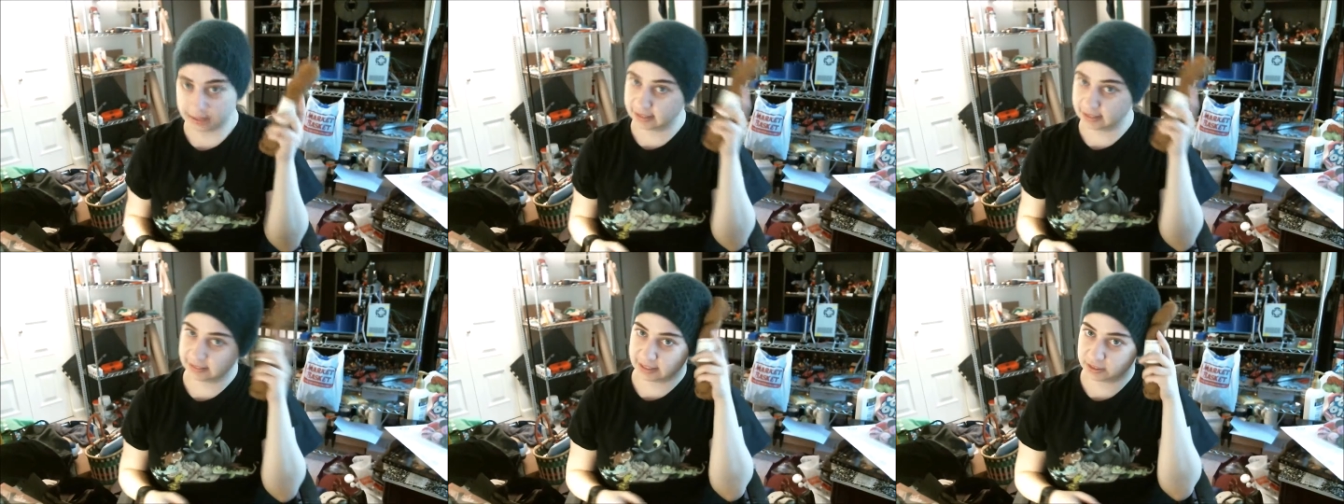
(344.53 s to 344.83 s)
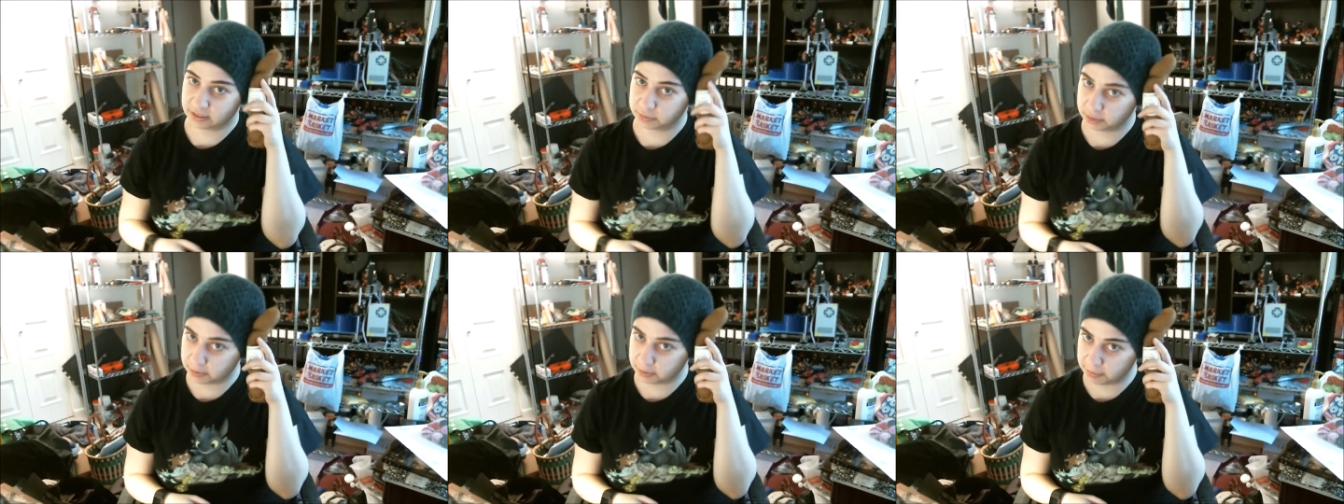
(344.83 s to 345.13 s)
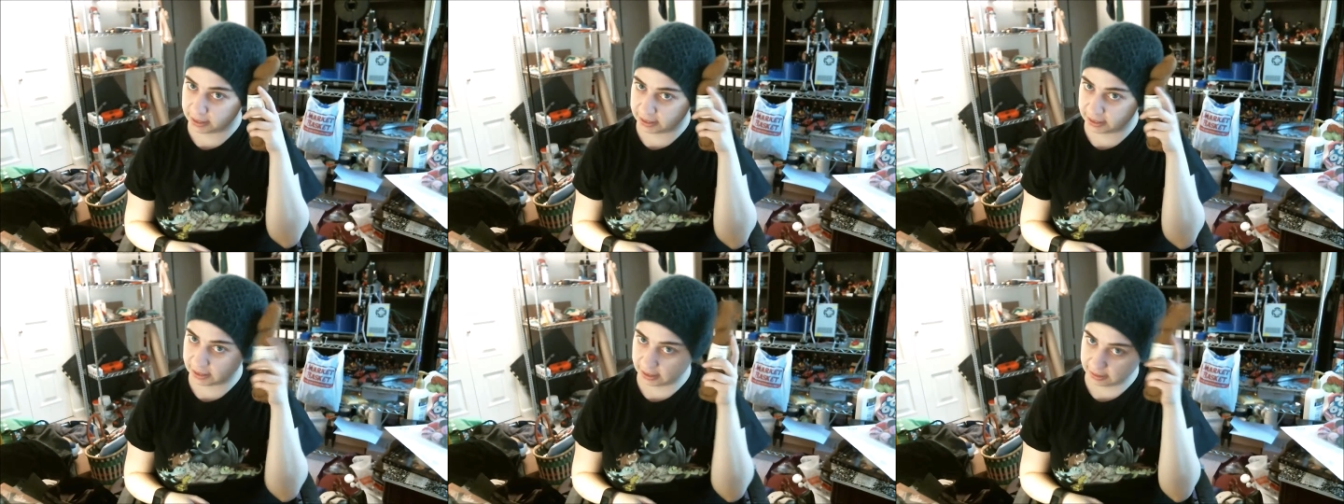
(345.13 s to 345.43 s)
because that's what I'm
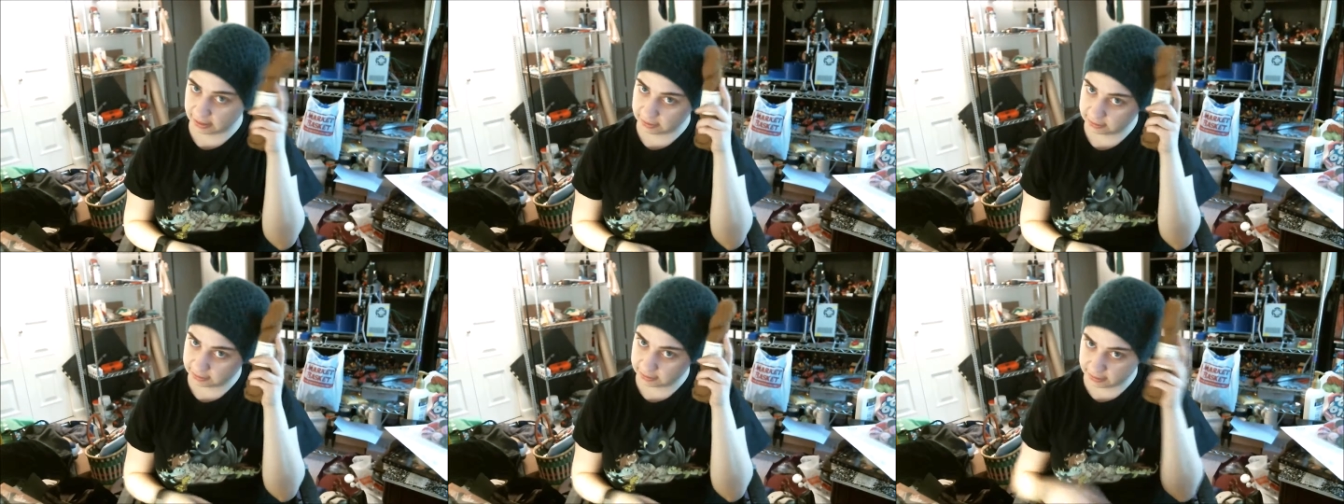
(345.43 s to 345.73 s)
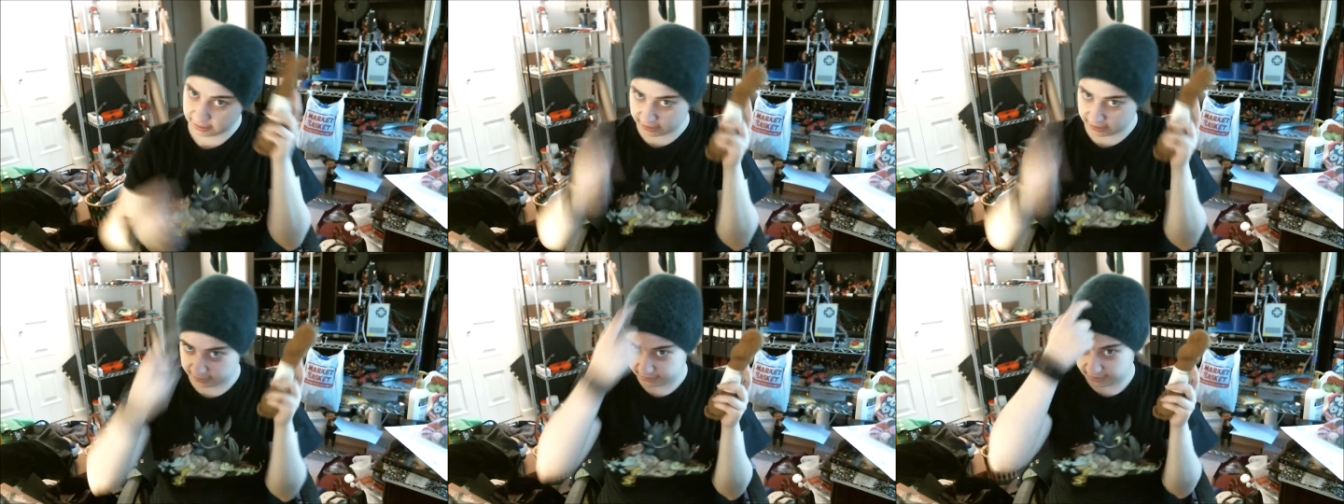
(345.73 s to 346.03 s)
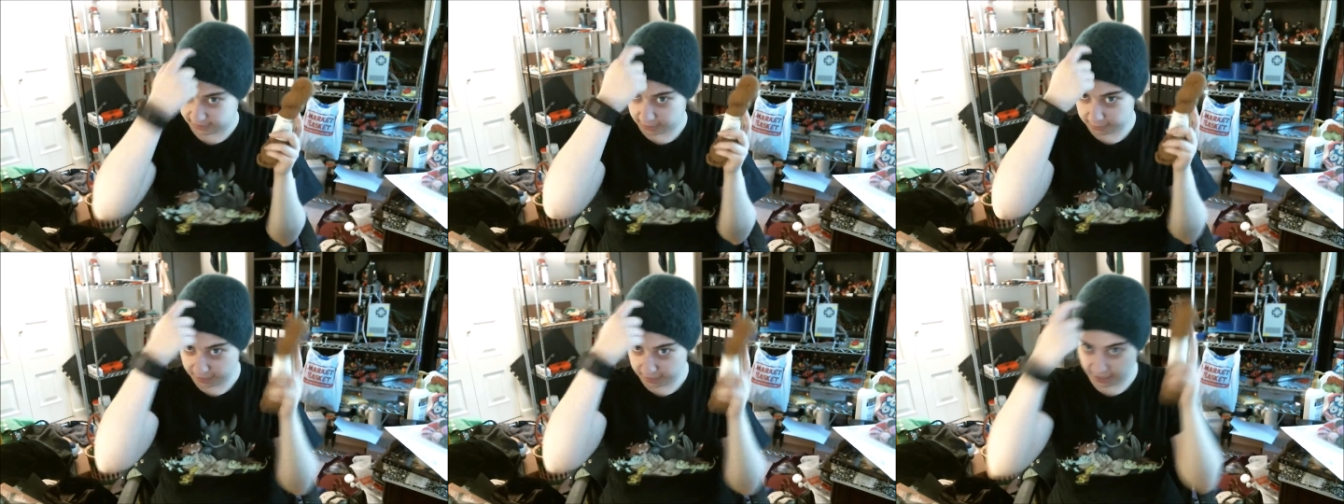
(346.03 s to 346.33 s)
making, this
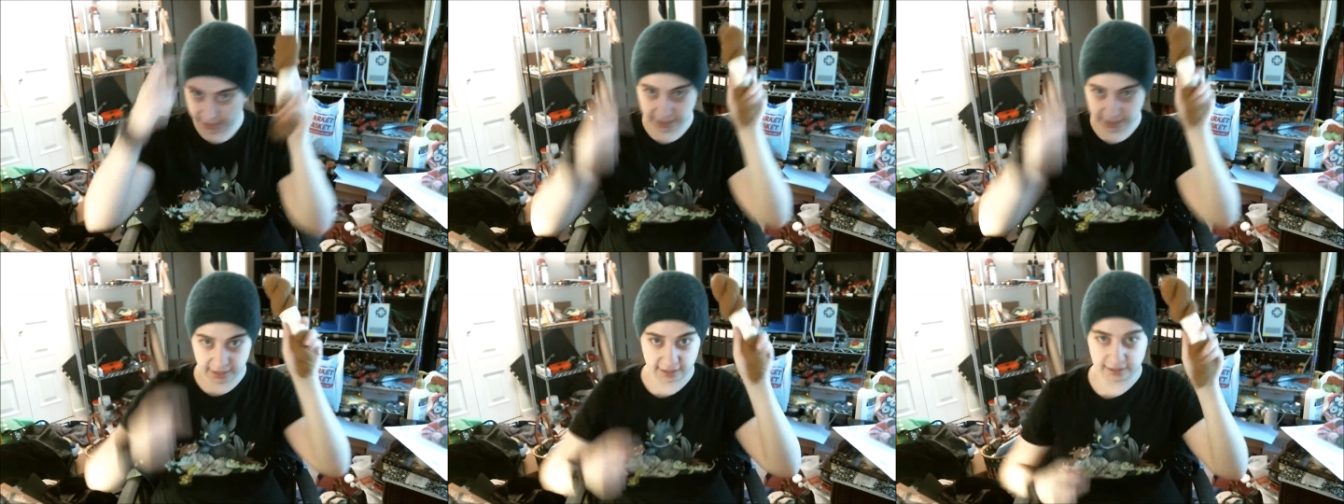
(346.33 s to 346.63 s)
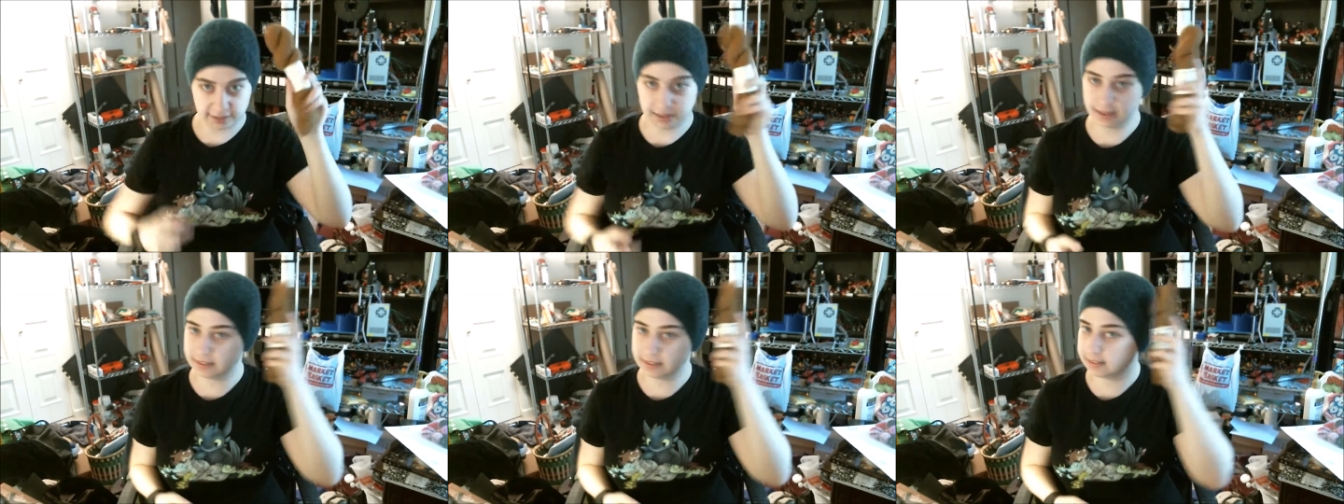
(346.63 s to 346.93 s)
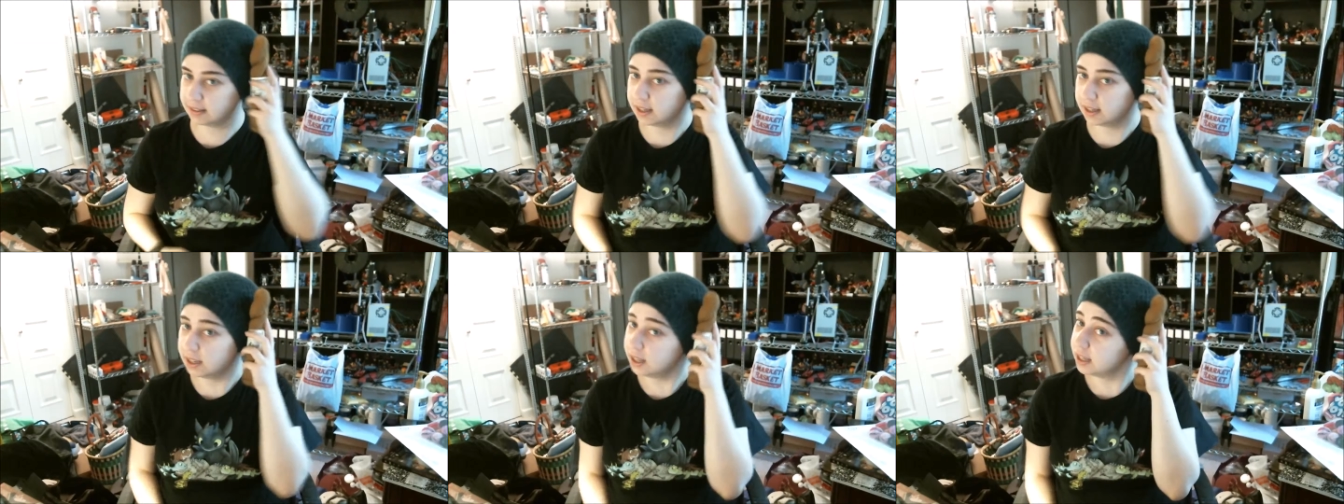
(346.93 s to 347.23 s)
same hat out of this,